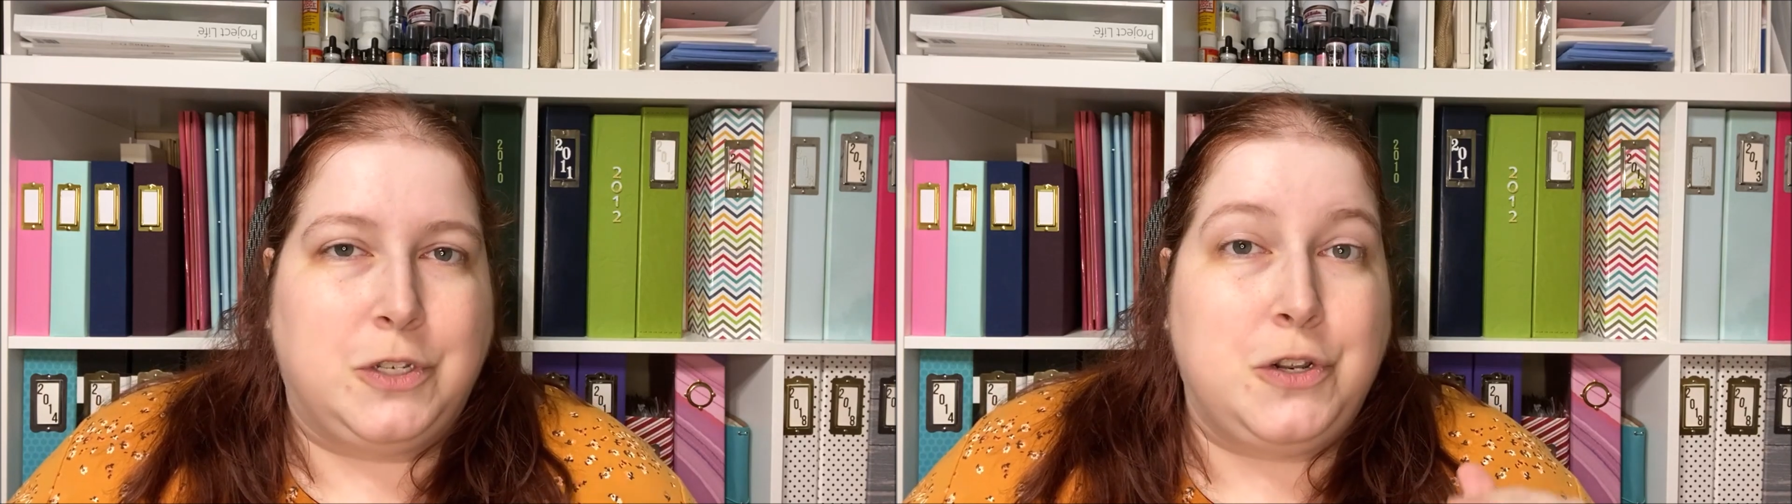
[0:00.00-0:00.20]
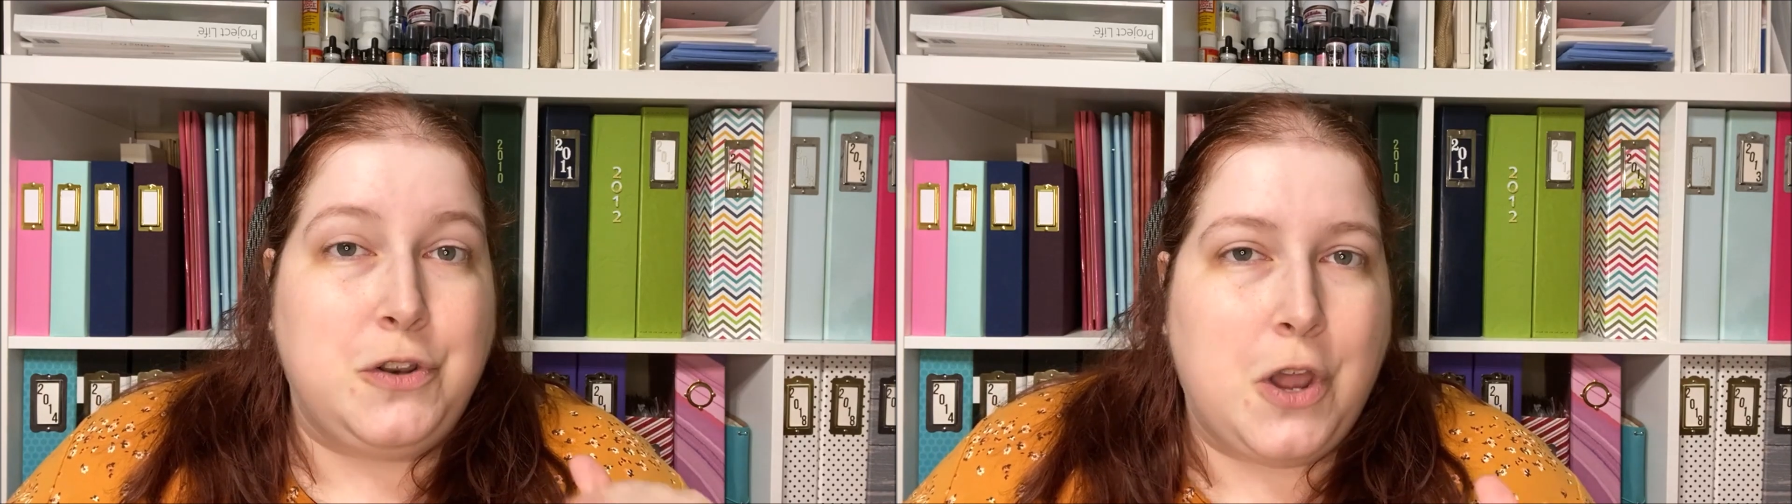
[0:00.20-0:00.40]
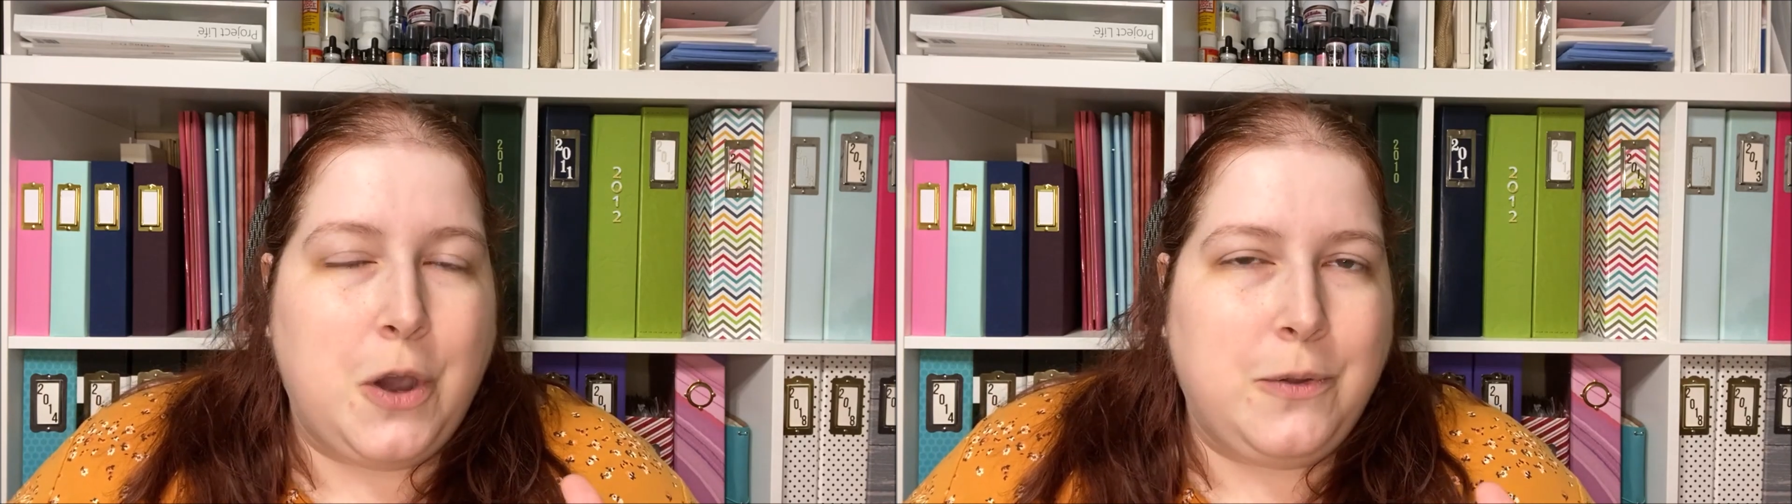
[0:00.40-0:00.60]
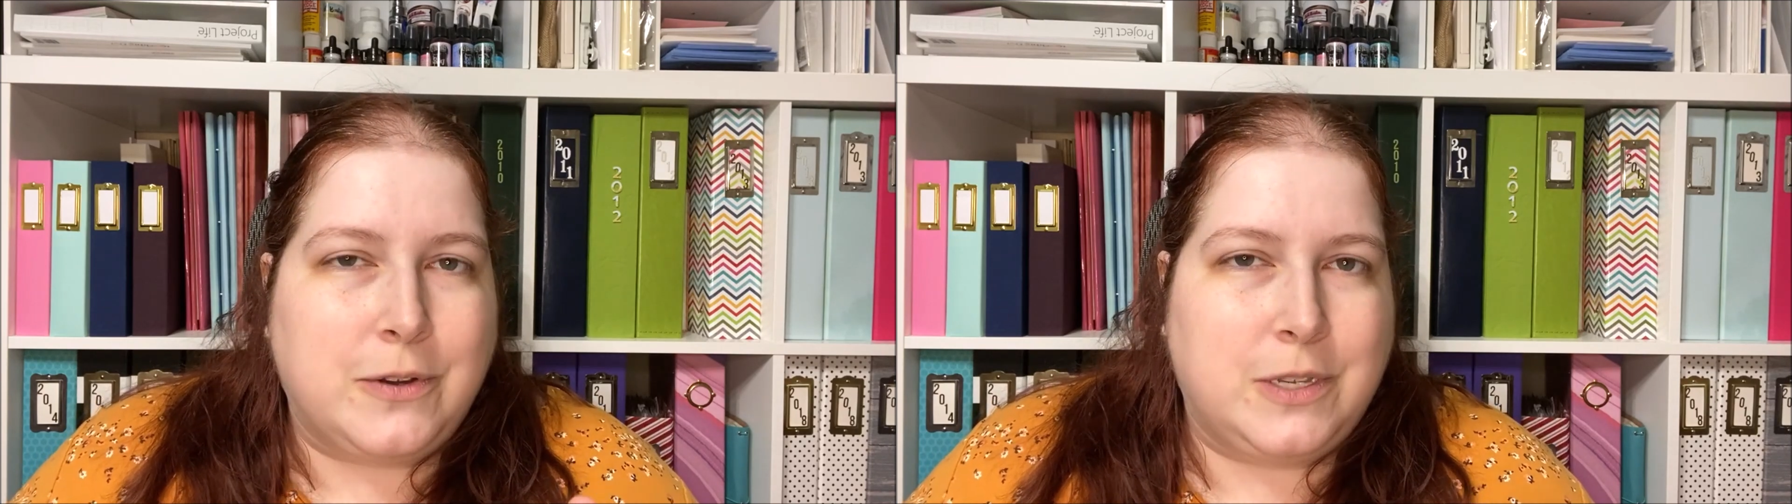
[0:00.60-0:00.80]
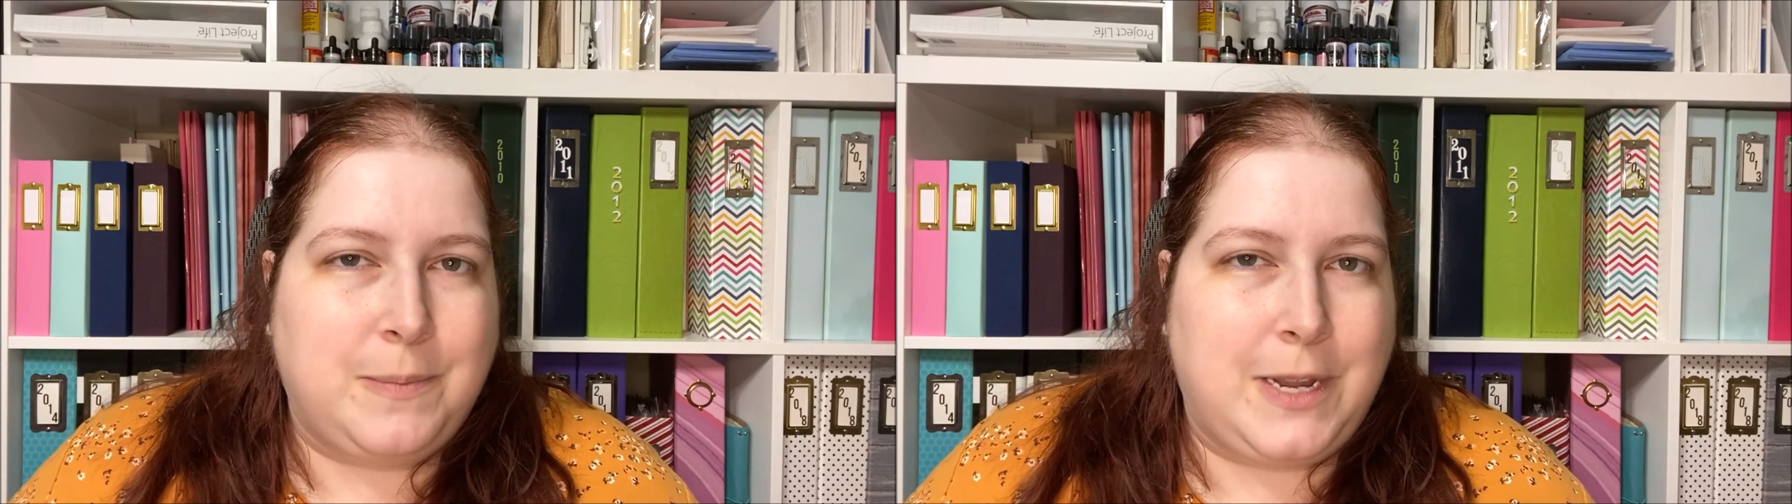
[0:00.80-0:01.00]
to know
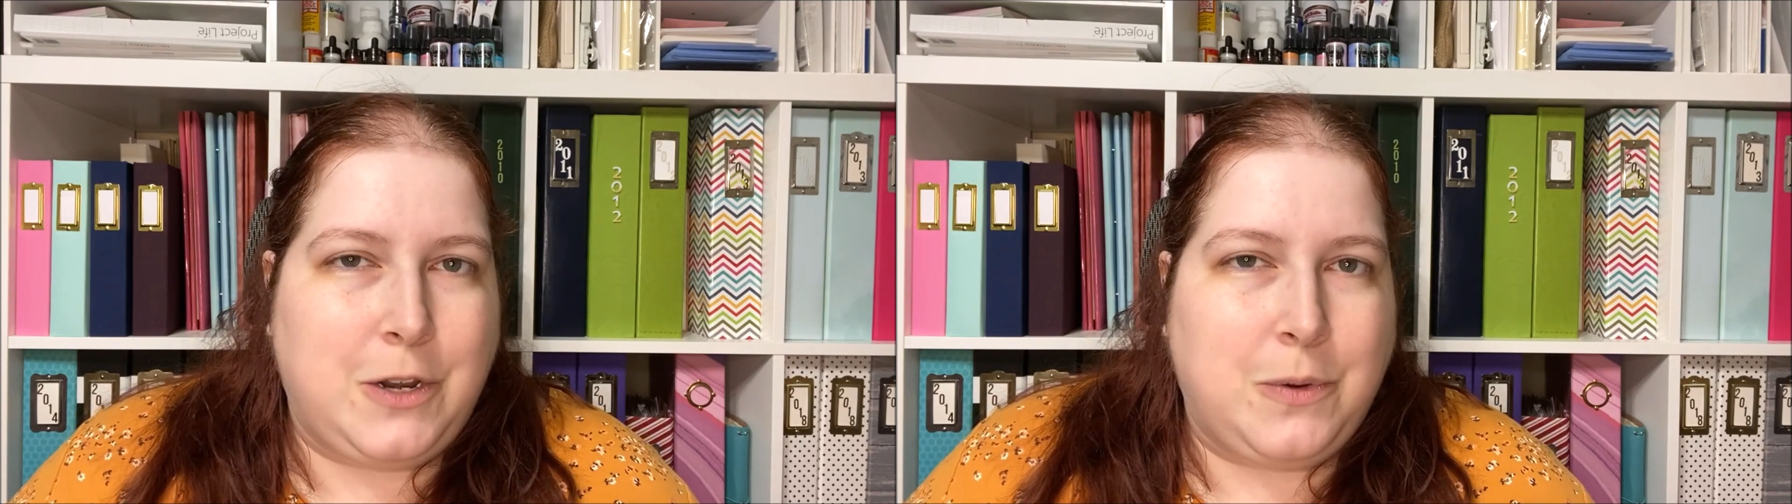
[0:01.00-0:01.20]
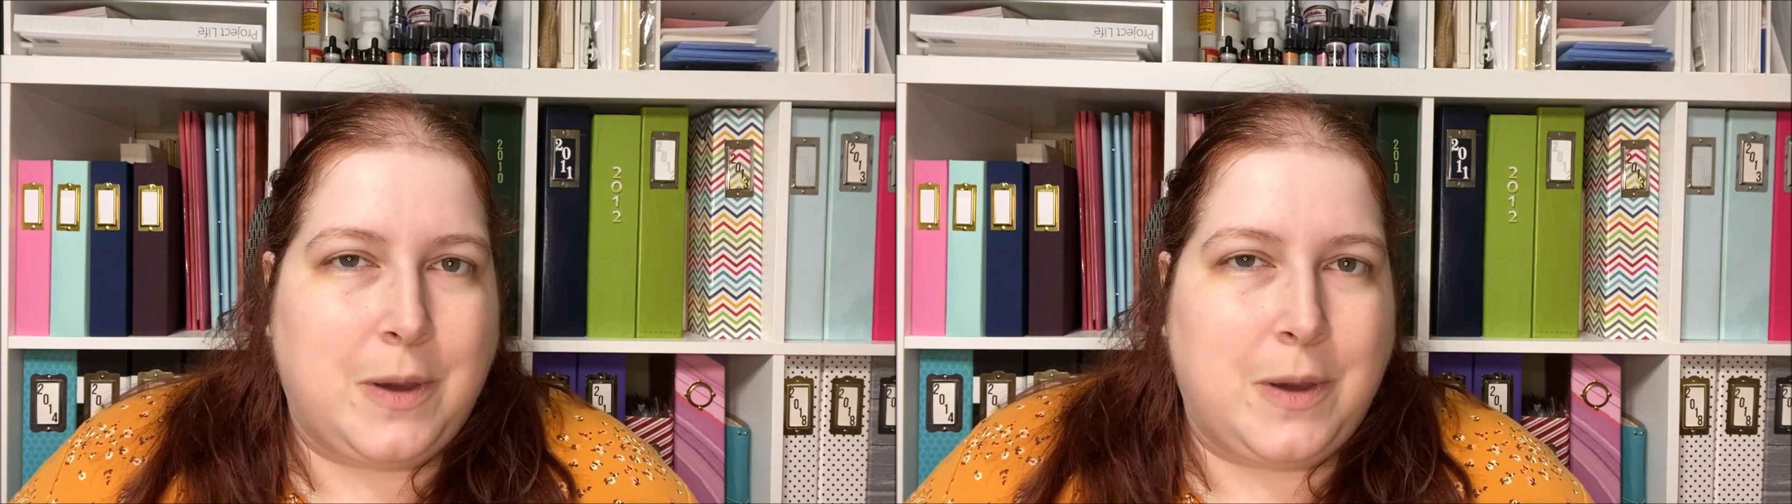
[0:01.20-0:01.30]
there's something new